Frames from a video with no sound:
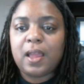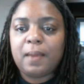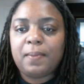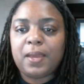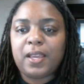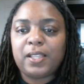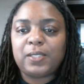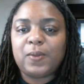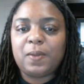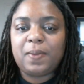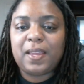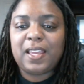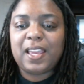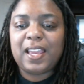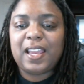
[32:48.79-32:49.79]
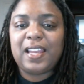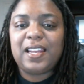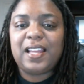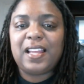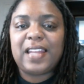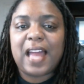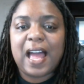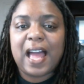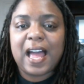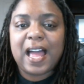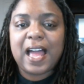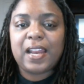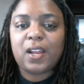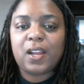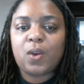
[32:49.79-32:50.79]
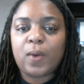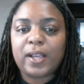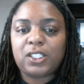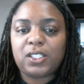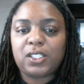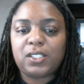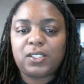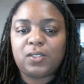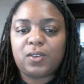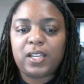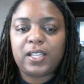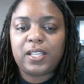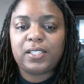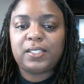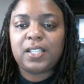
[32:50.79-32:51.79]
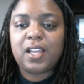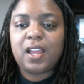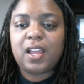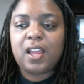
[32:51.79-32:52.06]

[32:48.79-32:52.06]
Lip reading: because we've been getting a lot of questions on this,